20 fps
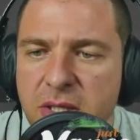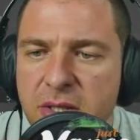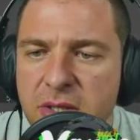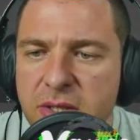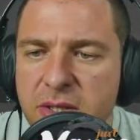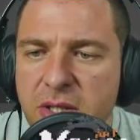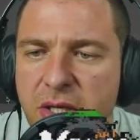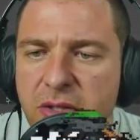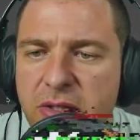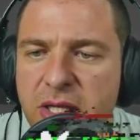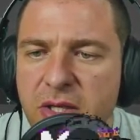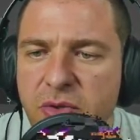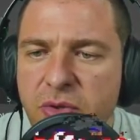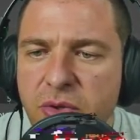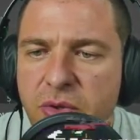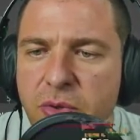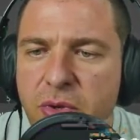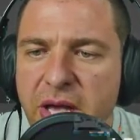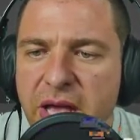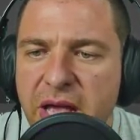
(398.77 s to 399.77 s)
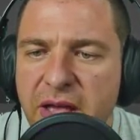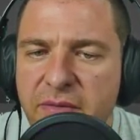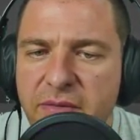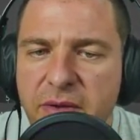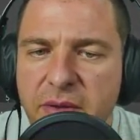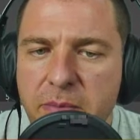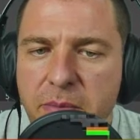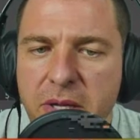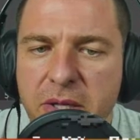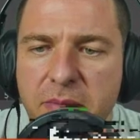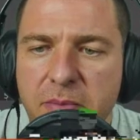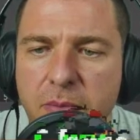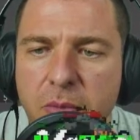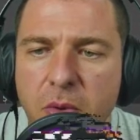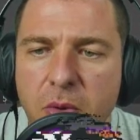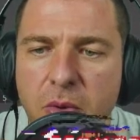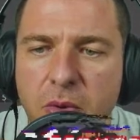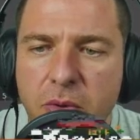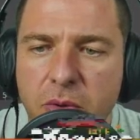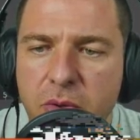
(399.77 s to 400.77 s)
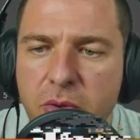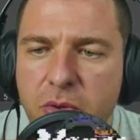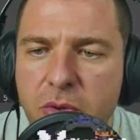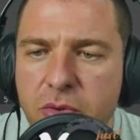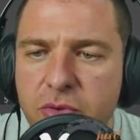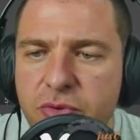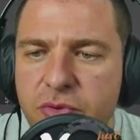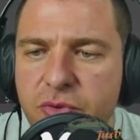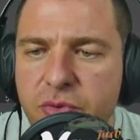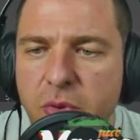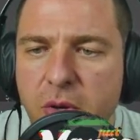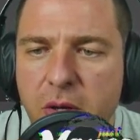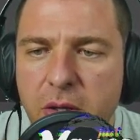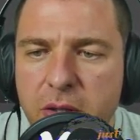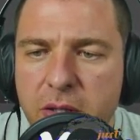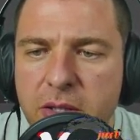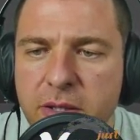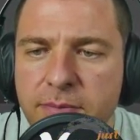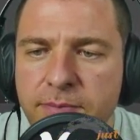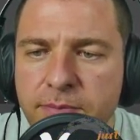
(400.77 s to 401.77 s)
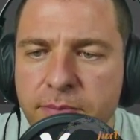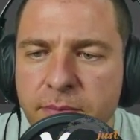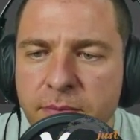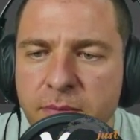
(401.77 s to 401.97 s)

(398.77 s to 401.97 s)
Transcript: so that you have a bit more control.